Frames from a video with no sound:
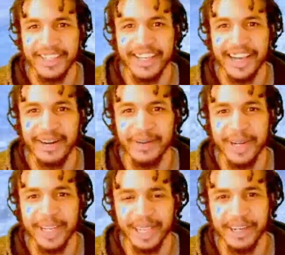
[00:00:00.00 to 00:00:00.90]
I don't
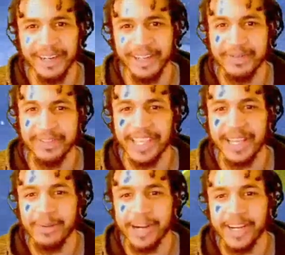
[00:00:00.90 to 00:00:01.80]
want to hear you say
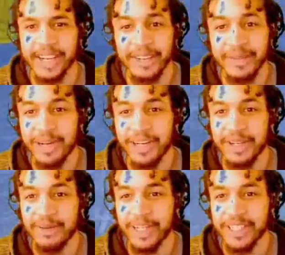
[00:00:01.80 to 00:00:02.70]
it right now while
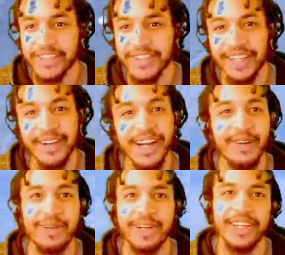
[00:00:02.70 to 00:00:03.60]
you're watching the video. I
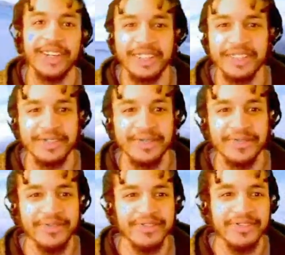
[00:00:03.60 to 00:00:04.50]
don't want to hear it.
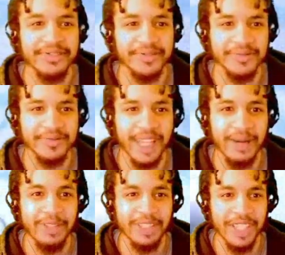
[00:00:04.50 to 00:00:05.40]
That
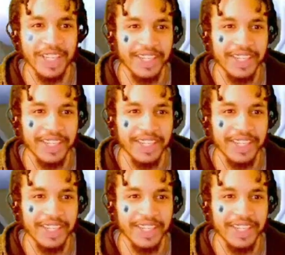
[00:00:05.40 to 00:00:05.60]
was shit.